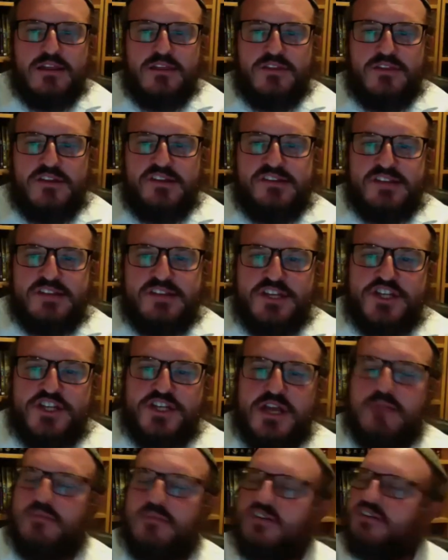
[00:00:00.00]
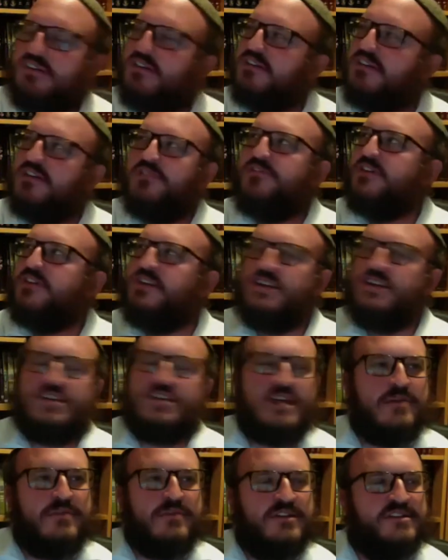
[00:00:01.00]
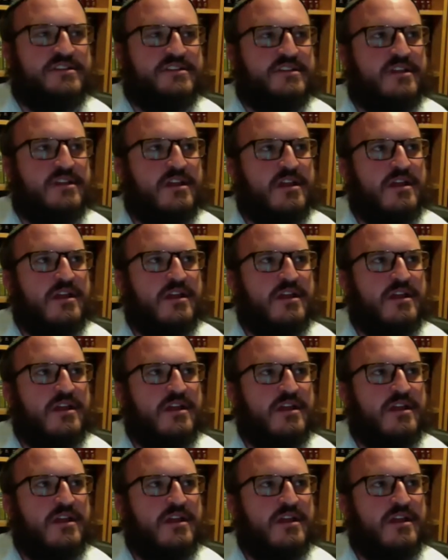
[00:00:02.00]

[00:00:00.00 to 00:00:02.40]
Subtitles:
These neshamas are different neshamas.